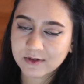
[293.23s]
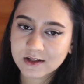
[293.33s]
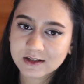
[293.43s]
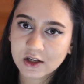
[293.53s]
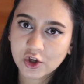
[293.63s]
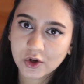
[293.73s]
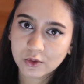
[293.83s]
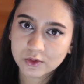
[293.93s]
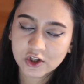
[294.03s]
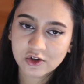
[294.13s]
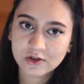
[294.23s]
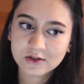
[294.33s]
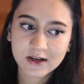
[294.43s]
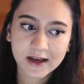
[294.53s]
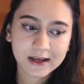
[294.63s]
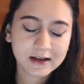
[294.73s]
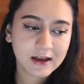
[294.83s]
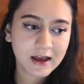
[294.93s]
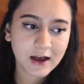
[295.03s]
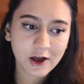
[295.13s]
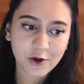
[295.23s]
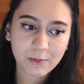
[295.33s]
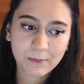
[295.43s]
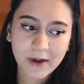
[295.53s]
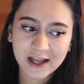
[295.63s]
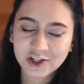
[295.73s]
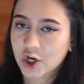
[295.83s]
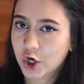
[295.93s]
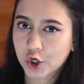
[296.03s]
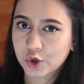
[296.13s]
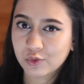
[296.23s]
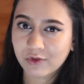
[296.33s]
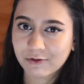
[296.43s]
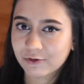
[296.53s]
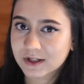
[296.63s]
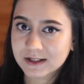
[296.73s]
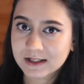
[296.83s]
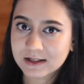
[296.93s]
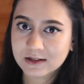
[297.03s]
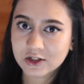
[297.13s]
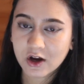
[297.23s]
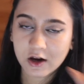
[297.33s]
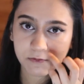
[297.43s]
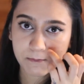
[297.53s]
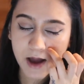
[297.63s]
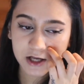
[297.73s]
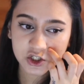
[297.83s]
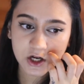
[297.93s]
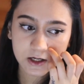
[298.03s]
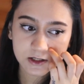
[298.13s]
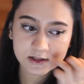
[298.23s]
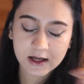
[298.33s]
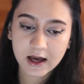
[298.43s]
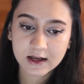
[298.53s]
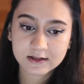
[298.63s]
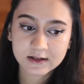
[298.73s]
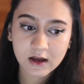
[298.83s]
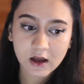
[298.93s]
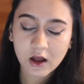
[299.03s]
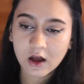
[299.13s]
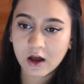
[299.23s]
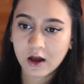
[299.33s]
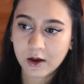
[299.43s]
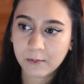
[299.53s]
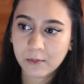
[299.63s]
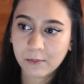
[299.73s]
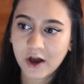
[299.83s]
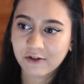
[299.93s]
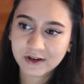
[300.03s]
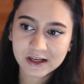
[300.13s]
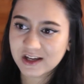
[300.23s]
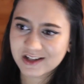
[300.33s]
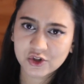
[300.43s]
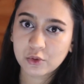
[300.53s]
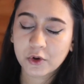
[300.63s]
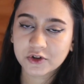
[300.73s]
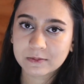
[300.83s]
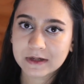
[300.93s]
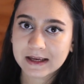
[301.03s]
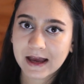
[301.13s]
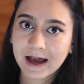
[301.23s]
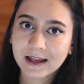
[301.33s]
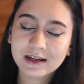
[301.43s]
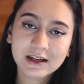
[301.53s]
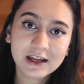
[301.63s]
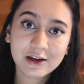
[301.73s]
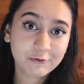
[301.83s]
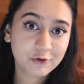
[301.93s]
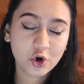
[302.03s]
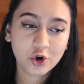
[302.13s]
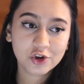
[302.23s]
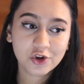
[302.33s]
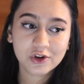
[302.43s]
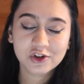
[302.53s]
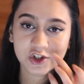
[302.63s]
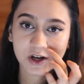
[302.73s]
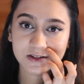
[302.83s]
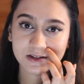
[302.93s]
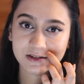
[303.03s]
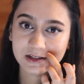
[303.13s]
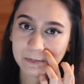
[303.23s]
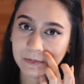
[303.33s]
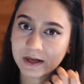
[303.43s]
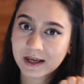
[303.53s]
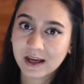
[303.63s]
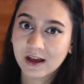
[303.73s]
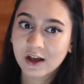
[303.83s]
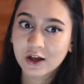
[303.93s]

this, then you can also use like Pantone references to kind of match colours as perfectly as you possibly can. If not, you can just simply